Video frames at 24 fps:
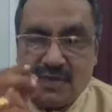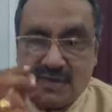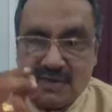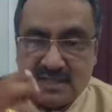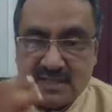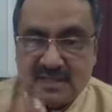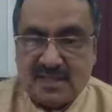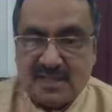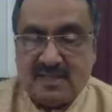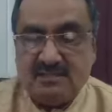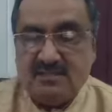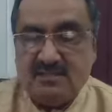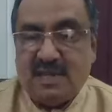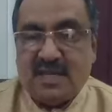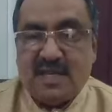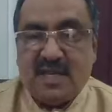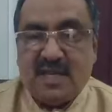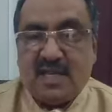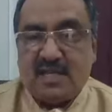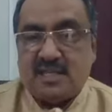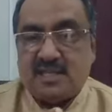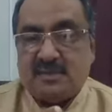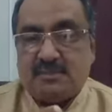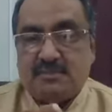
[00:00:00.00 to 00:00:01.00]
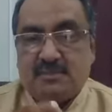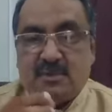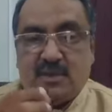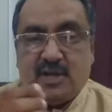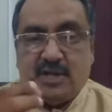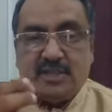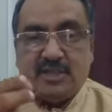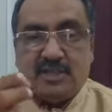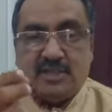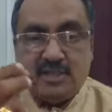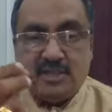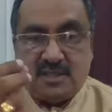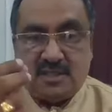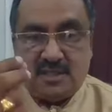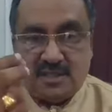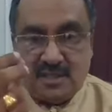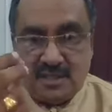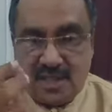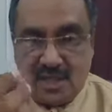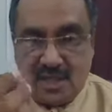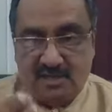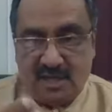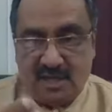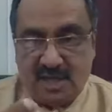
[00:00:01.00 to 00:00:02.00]
For some agricultural products, it is
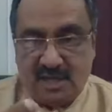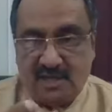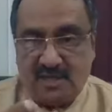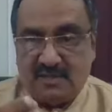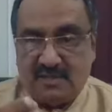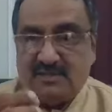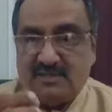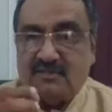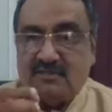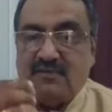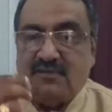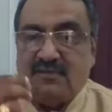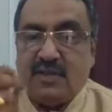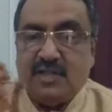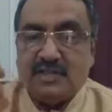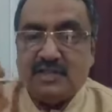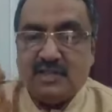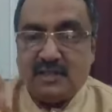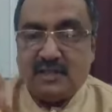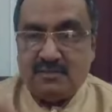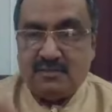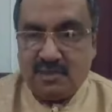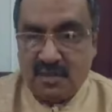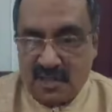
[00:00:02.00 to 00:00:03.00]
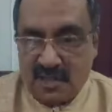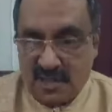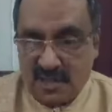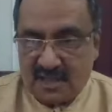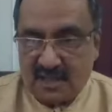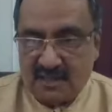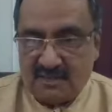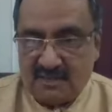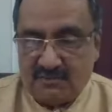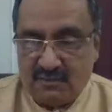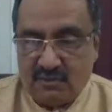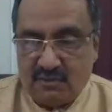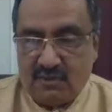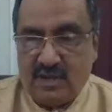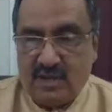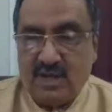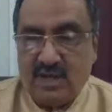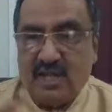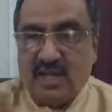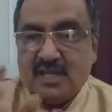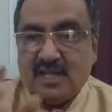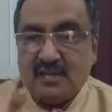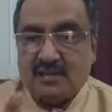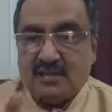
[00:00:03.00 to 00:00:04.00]
3 months. For something, it is
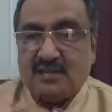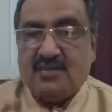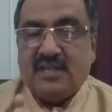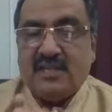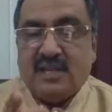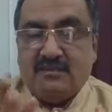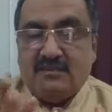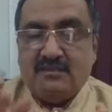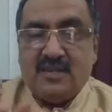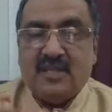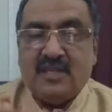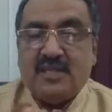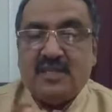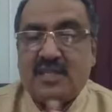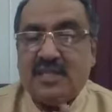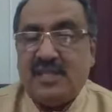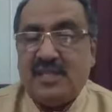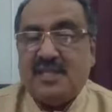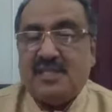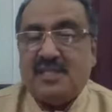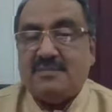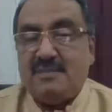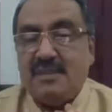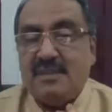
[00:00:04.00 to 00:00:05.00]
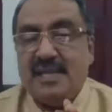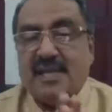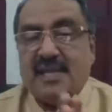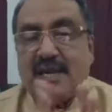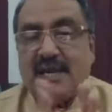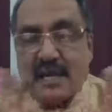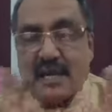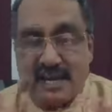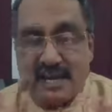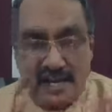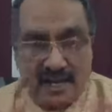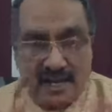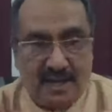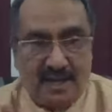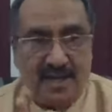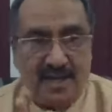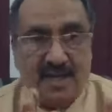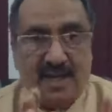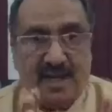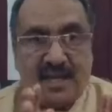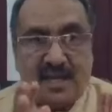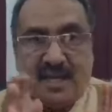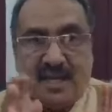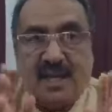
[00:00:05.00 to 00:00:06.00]
4. So everything is being
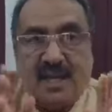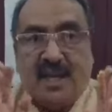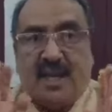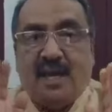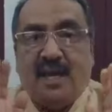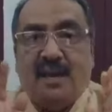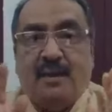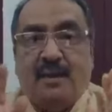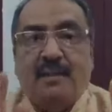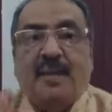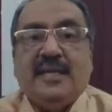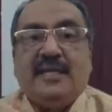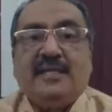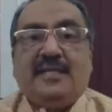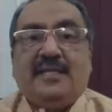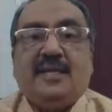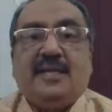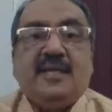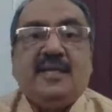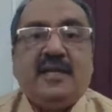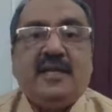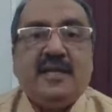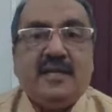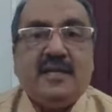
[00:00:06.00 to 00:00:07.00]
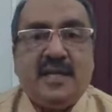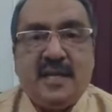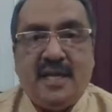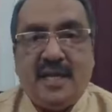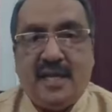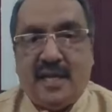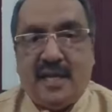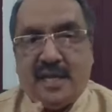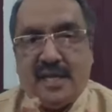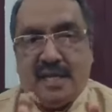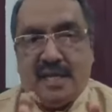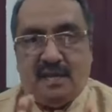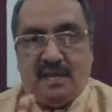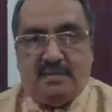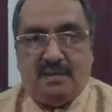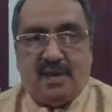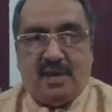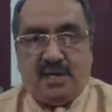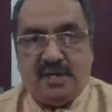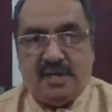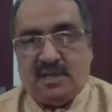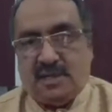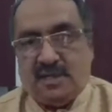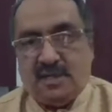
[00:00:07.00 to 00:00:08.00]
clearly mentioned in the
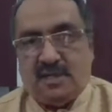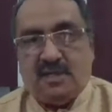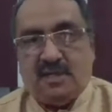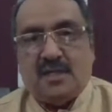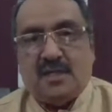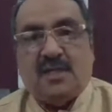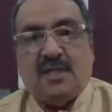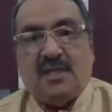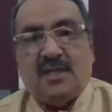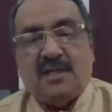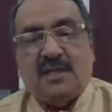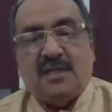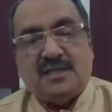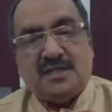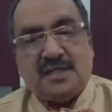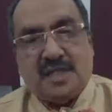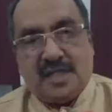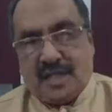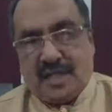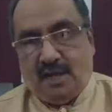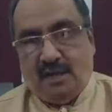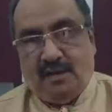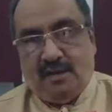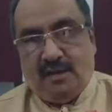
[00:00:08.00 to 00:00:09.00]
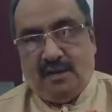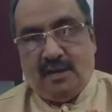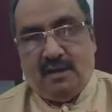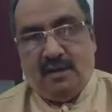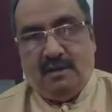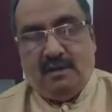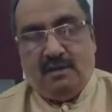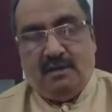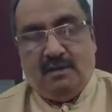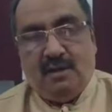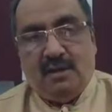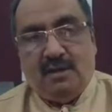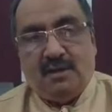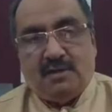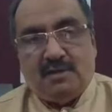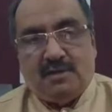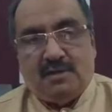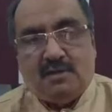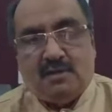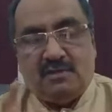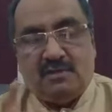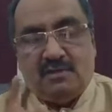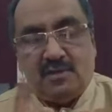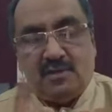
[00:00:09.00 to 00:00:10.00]
NABARD circular.
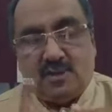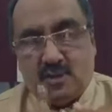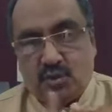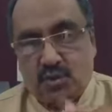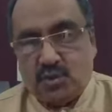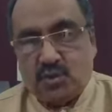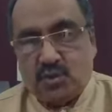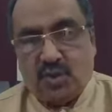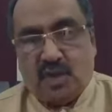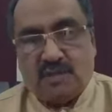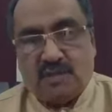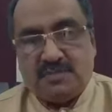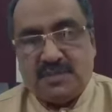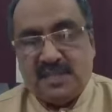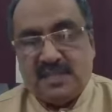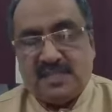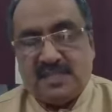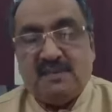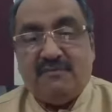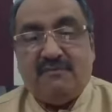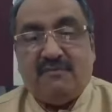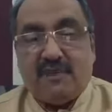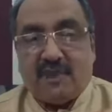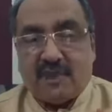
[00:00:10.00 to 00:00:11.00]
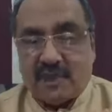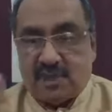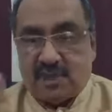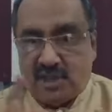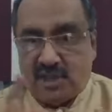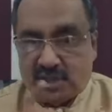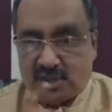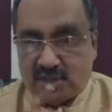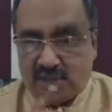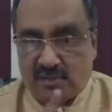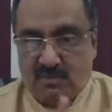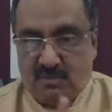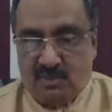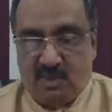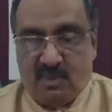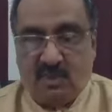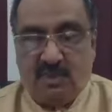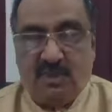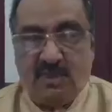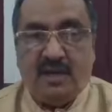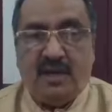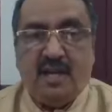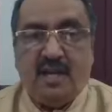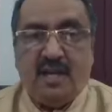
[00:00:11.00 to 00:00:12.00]
So two crop season for short-term
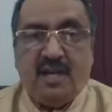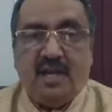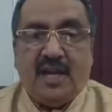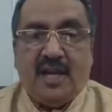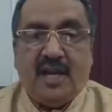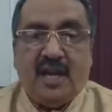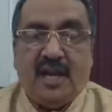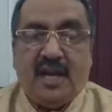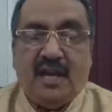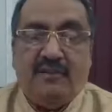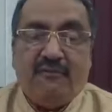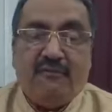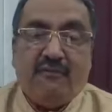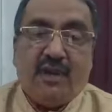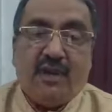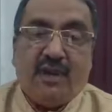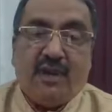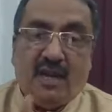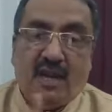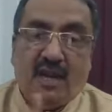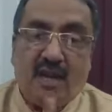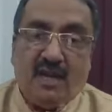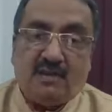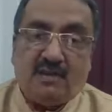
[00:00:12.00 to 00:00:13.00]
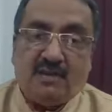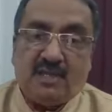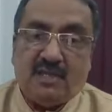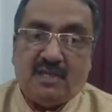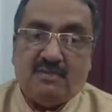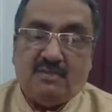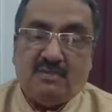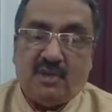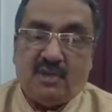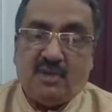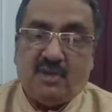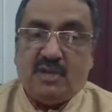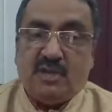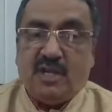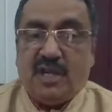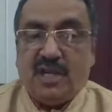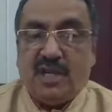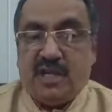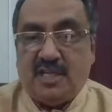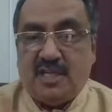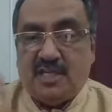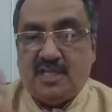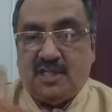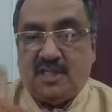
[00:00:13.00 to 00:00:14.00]
loan, and for long-term
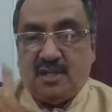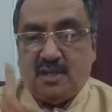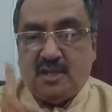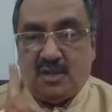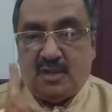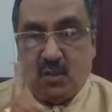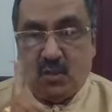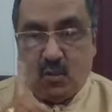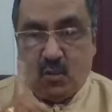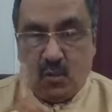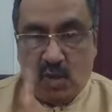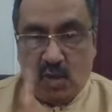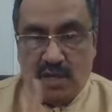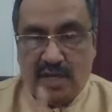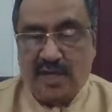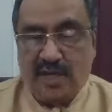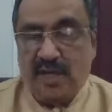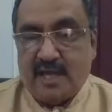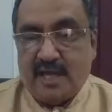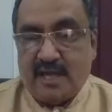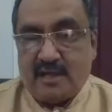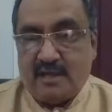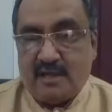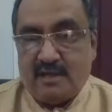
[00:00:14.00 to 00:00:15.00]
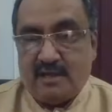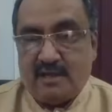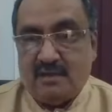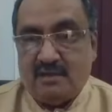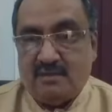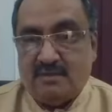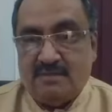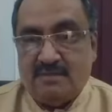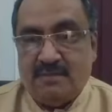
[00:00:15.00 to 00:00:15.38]
loan, it is 1 year.